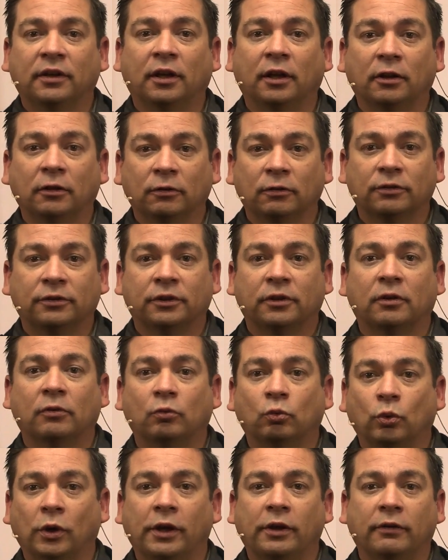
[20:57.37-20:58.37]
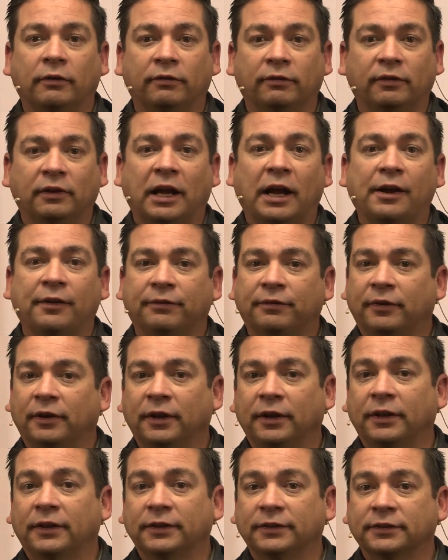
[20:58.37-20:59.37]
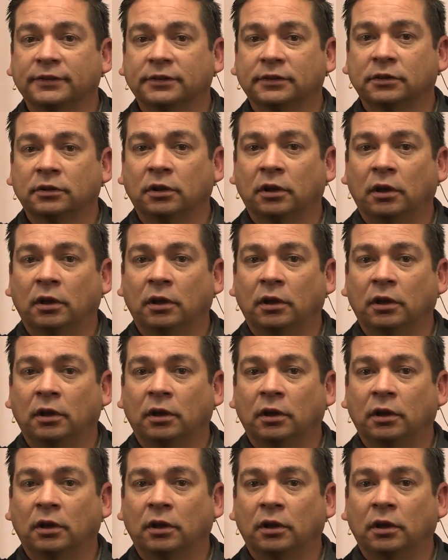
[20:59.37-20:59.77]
a Lutheran way of life is